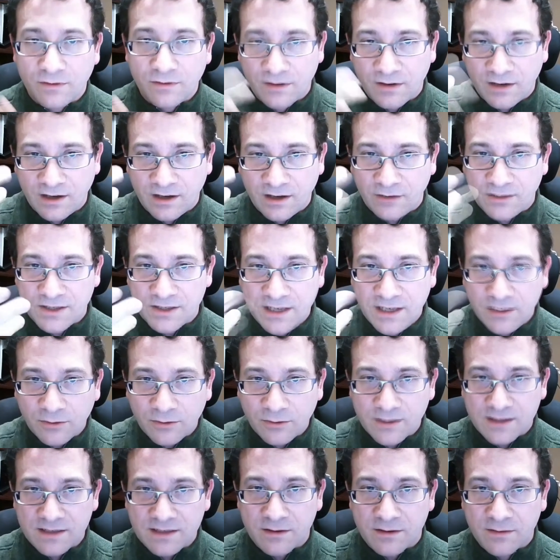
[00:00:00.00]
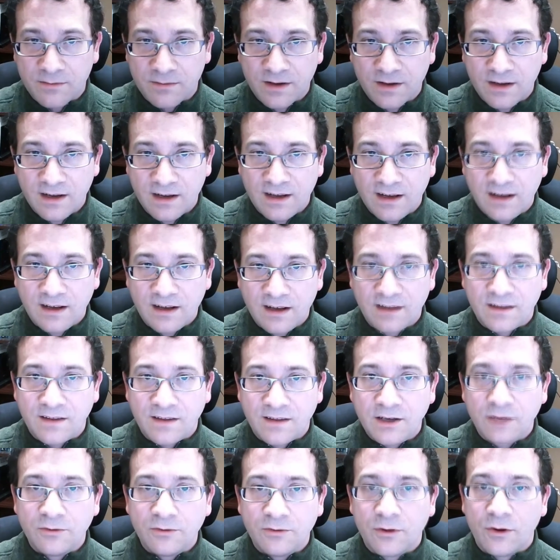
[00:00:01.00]
you sequence them,
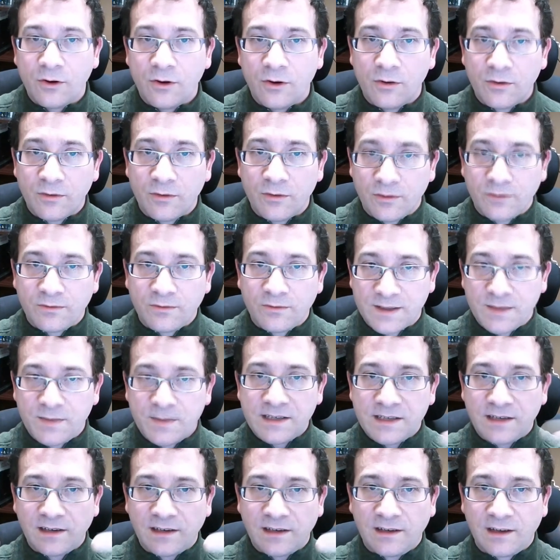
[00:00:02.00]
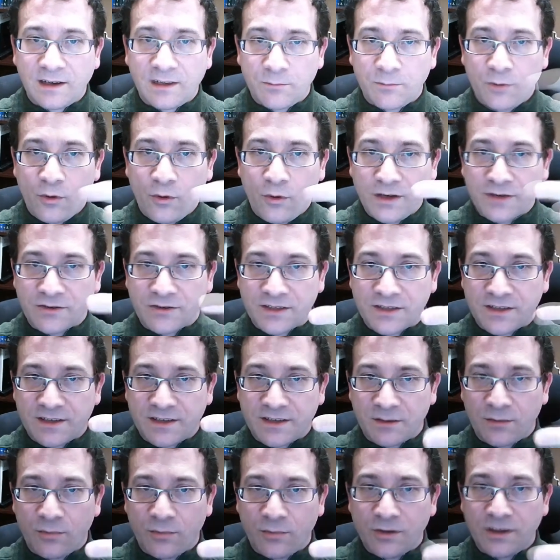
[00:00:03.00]
then you know, it's basically like pointers that
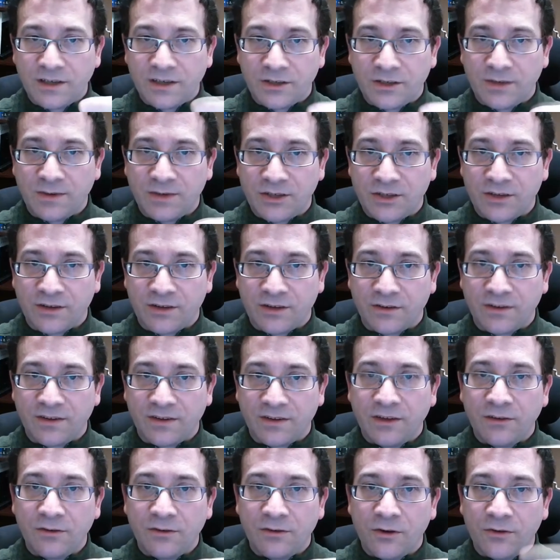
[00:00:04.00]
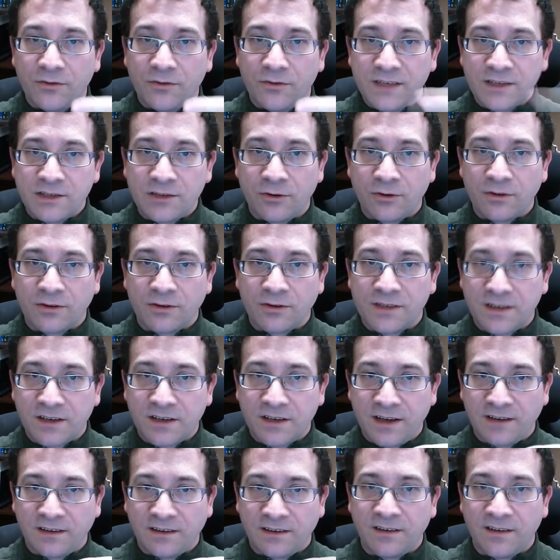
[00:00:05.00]
are pointing to each other. Then you know this neuron is
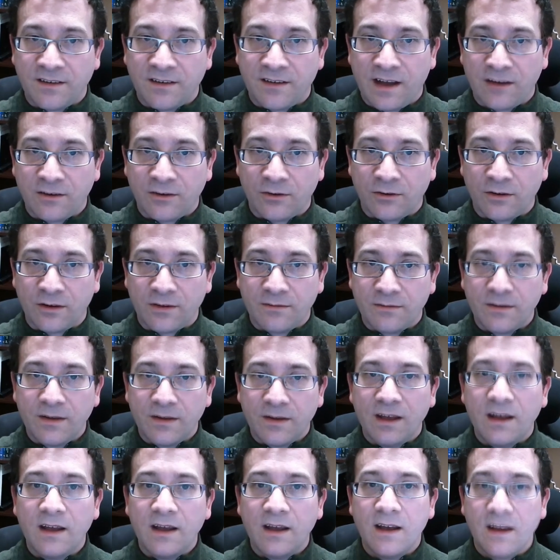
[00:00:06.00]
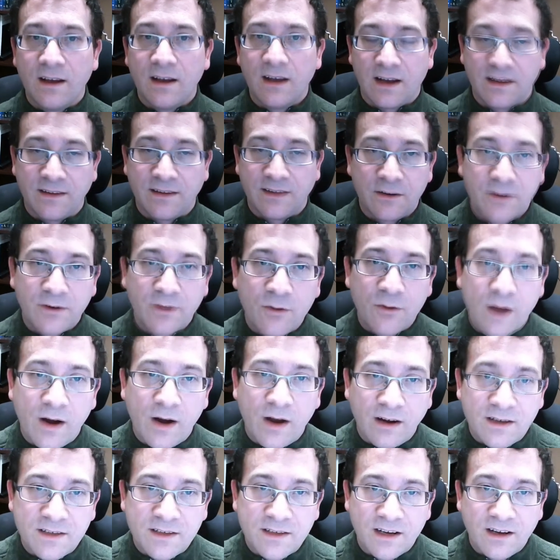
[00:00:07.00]
connected to that neuron. And that
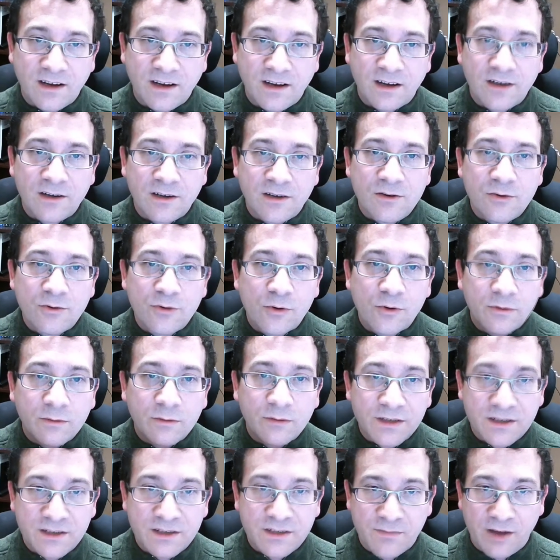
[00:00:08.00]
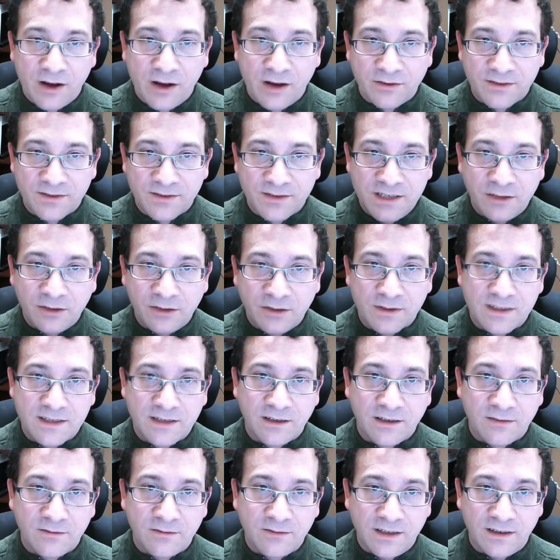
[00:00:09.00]
requires an enormous amount of
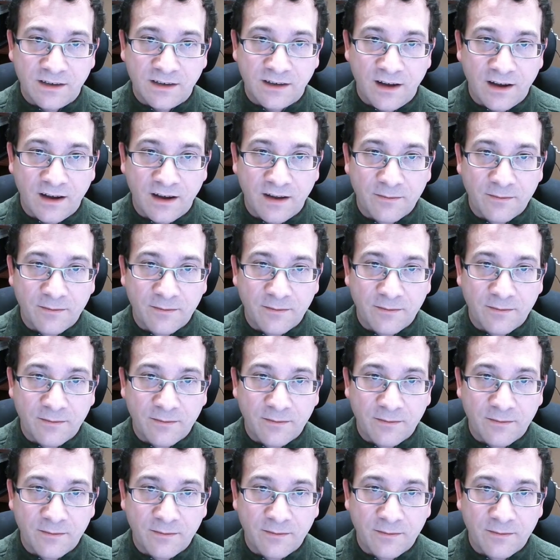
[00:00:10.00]
sequencing of DNA,